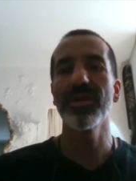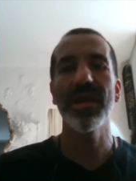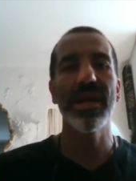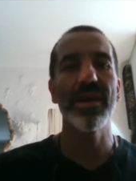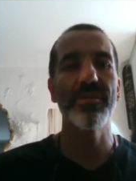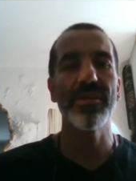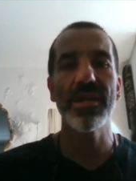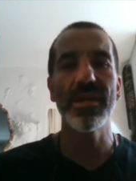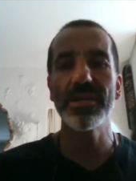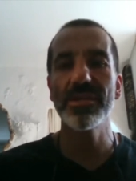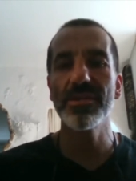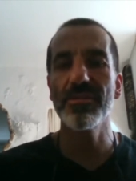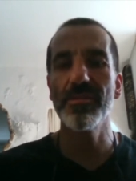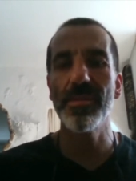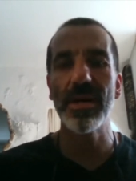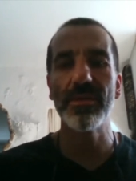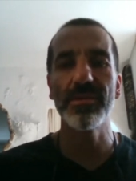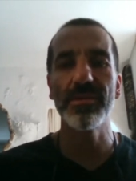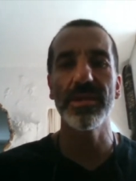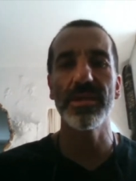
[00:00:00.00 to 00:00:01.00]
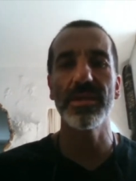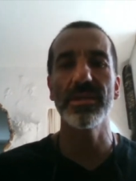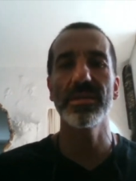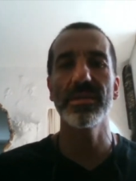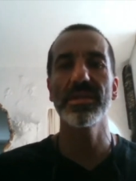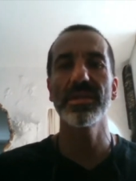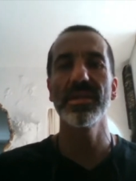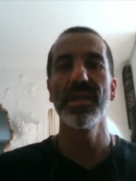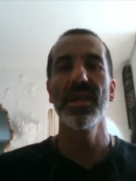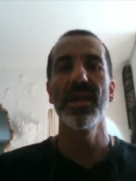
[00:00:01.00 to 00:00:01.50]
heritage of
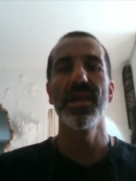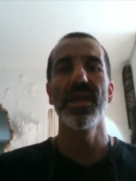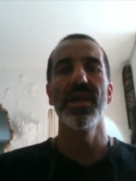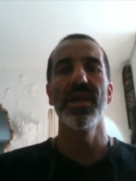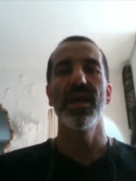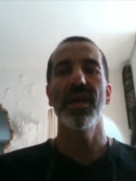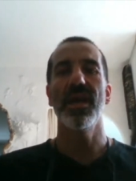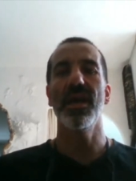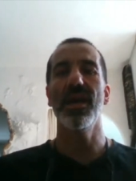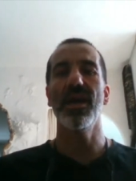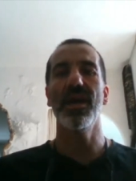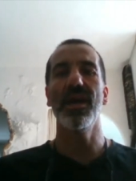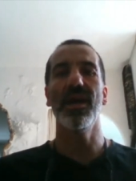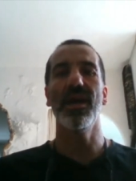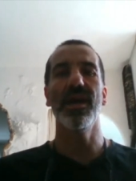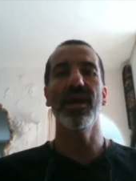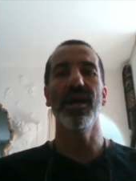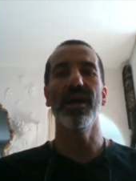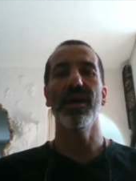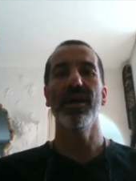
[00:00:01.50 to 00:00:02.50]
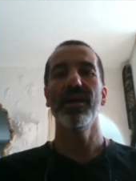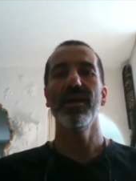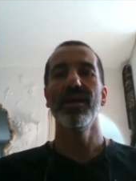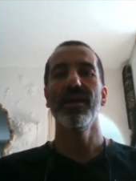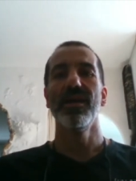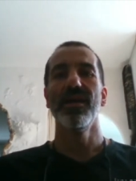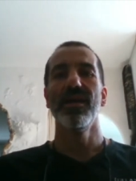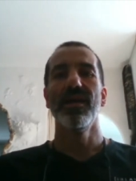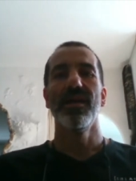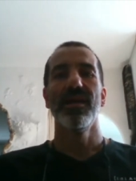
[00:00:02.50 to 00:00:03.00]
mountains. Uh,
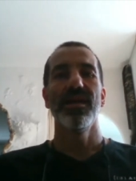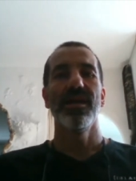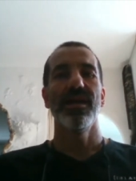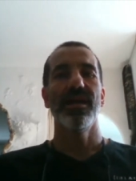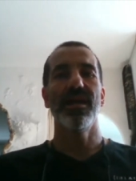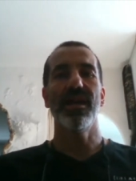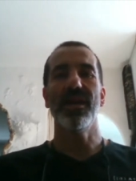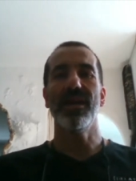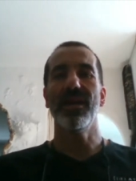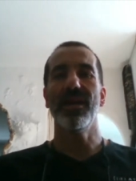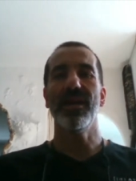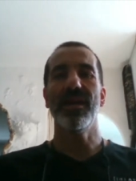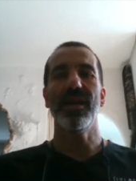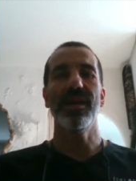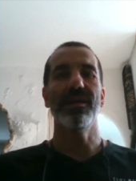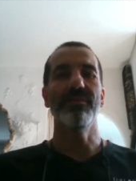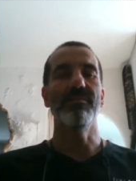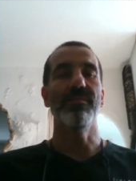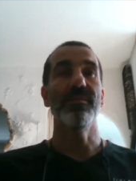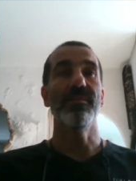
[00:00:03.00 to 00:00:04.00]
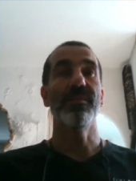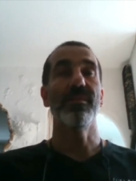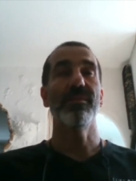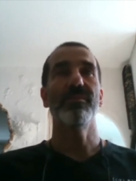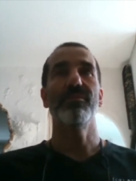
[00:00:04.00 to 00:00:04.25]
I, I'm,